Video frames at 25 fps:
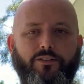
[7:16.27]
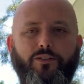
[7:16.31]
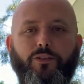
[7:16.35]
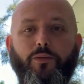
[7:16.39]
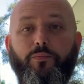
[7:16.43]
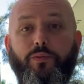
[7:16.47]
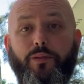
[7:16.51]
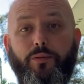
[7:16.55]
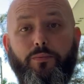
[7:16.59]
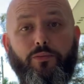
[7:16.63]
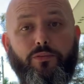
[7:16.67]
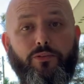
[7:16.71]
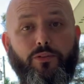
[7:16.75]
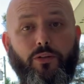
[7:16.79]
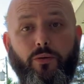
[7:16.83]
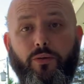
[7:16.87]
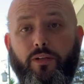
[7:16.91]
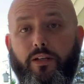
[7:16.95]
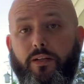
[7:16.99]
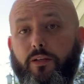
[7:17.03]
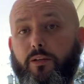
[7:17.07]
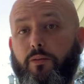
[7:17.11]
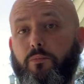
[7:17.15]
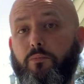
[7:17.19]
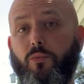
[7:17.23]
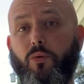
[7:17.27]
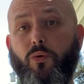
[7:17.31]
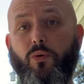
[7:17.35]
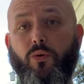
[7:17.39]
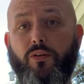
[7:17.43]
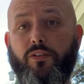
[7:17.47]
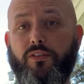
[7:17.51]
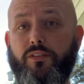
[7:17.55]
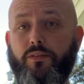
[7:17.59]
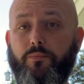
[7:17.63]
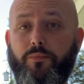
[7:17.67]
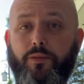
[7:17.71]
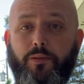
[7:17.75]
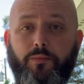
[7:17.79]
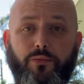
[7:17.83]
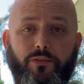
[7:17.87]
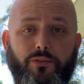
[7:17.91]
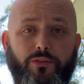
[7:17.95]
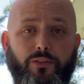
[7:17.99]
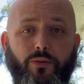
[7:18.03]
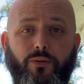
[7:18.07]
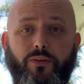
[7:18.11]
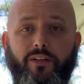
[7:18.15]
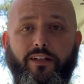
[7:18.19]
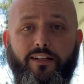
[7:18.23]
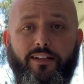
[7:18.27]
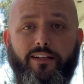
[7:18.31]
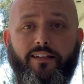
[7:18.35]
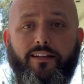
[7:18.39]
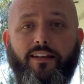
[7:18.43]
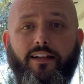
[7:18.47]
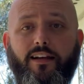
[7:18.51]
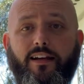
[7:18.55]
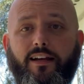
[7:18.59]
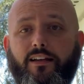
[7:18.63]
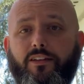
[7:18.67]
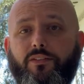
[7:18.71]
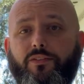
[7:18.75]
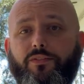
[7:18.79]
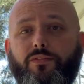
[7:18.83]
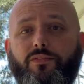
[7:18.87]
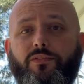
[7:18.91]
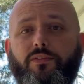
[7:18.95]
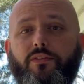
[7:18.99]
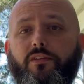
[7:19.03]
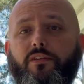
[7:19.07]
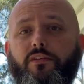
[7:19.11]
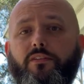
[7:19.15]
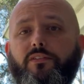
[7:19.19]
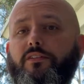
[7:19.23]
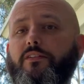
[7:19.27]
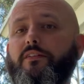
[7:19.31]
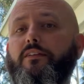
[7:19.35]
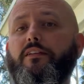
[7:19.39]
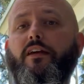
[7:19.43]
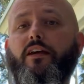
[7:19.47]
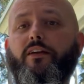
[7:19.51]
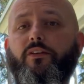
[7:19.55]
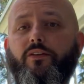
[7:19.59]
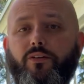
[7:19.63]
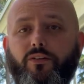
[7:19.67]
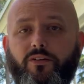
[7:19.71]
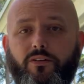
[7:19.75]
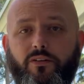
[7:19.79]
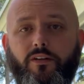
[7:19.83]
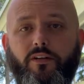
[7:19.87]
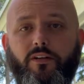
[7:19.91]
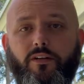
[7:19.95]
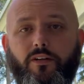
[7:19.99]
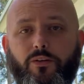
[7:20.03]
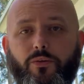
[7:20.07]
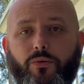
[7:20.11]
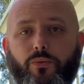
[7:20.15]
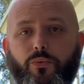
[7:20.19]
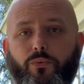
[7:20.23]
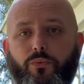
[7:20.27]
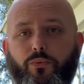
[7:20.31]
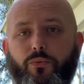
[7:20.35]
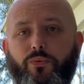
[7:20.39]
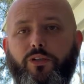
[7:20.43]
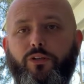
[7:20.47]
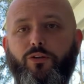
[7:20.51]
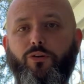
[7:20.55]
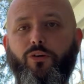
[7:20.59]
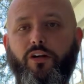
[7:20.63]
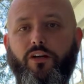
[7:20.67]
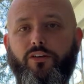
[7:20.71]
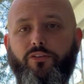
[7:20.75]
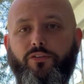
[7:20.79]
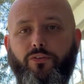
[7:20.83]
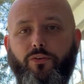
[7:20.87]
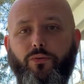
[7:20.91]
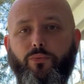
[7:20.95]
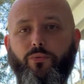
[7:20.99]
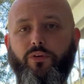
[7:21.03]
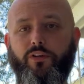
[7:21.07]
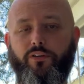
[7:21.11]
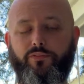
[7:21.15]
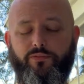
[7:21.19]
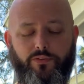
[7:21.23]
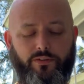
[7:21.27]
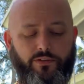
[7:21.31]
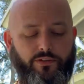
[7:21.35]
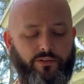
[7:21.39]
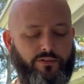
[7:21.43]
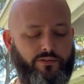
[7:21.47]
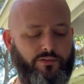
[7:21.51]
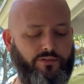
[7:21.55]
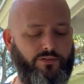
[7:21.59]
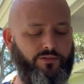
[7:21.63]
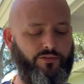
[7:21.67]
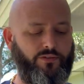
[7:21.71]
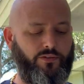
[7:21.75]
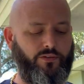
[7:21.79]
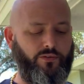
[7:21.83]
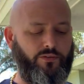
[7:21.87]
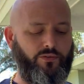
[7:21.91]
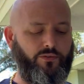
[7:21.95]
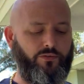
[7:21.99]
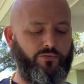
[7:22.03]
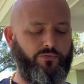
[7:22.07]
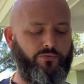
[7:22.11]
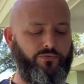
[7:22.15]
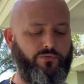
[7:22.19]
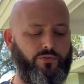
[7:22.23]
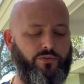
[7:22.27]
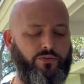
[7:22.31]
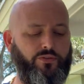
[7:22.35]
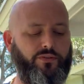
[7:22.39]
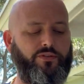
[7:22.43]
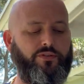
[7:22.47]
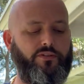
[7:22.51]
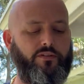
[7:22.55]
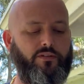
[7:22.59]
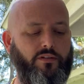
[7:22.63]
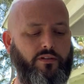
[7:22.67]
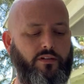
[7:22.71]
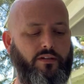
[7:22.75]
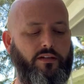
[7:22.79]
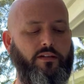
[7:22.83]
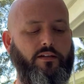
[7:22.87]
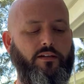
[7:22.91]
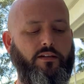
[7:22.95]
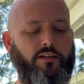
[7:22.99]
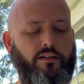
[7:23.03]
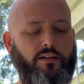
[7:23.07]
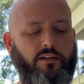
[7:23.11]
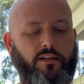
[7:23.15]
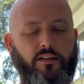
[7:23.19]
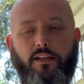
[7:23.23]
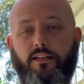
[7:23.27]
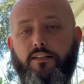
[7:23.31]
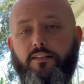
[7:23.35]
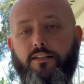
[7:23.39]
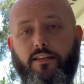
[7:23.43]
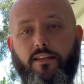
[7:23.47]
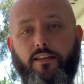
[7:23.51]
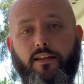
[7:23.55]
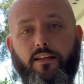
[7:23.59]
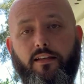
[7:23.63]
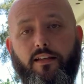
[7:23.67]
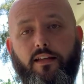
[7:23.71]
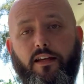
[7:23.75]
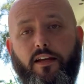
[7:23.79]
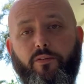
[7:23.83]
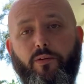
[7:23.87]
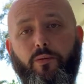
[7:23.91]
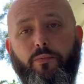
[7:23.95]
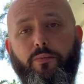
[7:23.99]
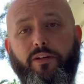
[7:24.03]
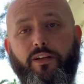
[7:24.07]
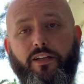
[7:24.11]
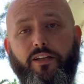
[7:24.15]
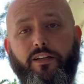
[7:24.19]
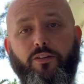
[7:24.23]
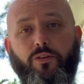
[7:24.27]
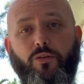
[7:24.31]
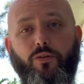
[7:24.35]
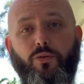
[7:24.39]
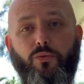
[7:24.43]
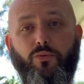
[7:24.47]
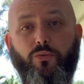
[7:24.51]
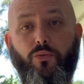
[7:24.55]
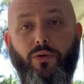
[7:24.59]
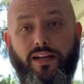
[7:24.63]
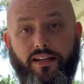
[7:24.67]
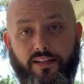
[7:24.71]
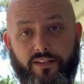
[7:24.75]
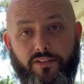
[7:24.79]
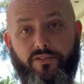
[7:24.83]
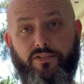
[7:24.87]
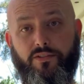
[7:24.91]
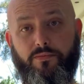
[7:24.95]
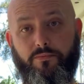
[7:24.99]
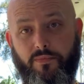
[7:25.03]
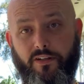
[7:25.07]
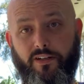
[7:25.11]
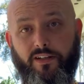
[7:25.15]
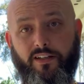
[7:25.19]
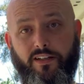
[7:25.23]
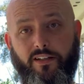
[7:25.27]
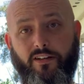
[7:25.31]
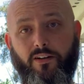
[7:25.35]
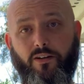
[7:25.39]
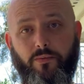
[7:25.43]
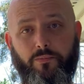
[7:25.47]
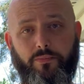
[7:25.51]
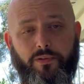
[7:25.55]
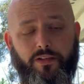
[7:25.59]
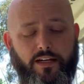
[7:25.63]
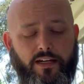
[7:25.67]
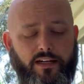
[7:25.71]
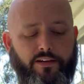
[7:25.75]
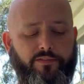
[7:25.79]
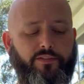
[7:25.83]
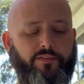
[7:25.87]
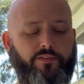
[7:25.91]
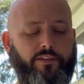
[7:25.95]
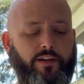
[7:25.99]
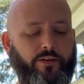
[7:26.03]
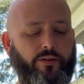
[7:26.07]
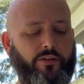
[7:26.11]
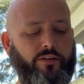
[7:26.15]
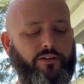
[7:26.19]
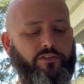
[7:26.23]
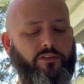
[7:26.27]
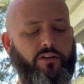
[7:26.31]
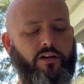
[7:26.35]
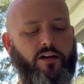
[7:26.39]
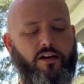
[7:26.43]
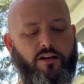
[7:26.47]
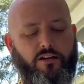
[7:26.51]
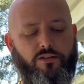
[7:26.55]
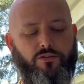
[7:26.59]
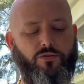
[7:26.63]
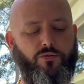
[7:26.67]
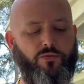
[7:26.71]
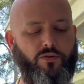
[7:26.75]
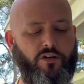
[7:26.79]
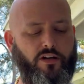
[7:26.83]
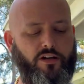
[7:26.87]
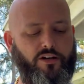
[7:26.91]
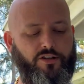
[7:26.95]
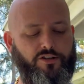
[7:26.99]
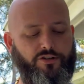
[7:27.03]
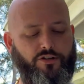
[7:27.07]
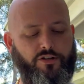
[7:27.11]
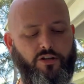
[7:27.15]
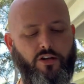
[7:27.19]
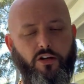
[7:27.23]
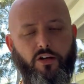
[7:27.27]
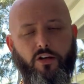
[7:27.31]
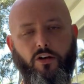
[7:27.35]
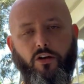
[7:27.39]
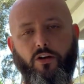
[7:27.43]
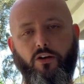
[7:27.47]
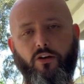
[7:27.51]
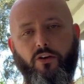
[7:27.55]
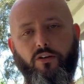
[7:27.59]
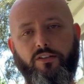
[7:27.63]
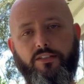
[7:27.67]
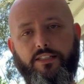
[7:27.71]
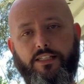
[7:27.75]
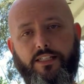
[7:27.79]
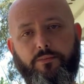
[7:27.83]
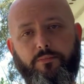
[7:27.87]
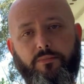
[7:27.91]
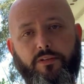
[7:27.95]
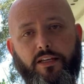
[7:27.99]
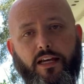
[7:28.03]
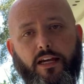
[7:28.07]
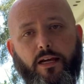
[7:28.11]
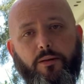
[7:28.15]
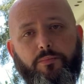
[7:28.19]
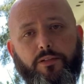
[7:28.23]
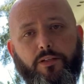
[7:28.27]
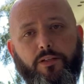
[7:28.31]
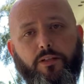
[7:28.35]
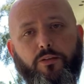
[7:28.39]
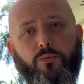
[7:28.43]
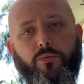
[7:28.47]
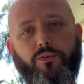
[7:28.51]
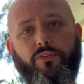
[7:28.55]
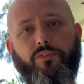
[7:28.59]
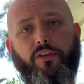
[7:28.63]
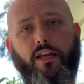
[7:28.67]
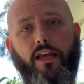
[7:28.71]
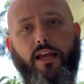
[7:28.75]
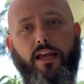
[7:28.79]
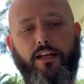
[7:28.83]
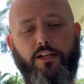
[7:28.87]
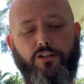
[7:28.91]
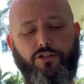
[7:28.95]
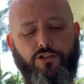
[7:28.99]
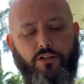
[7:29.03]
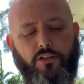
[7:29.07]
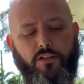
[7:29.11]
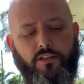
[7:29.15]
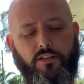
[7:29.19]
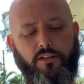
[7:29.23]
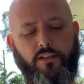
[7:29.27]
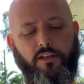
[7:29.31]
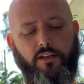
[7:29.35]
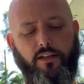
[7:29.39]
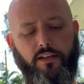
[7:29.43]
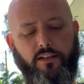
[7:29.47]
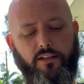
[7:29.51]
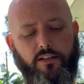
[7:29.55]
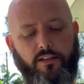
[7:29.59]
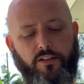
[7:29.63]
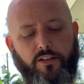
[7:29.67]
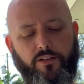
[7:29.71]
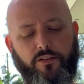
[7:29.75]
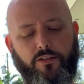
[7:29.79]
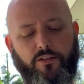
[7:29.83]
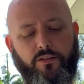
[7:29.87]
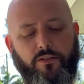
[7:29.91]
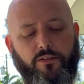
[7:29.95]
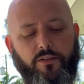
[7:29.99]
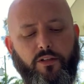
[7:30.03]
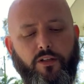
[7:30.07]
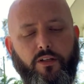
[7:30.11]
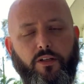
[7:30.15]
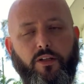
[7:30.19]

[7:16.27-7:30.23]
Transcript: Some people donated more, some people donated less. Together, we crossed the river. So first, I'd like to thank everybody who raised money on behalf of Erik's Entourage. Our team captain was Angela Cahill.